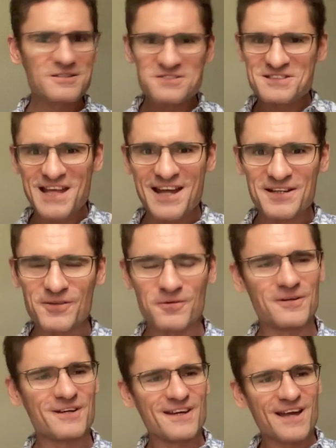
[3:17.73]
it's Daniel,
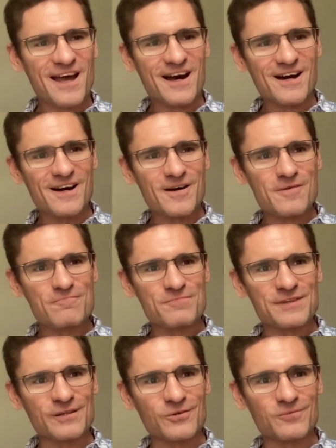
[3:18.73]

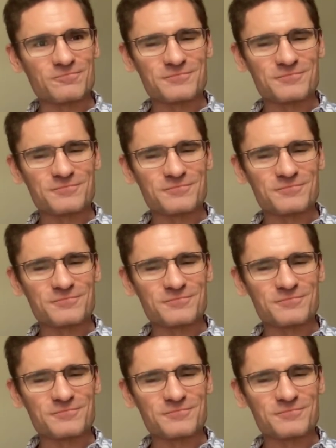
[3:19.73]
or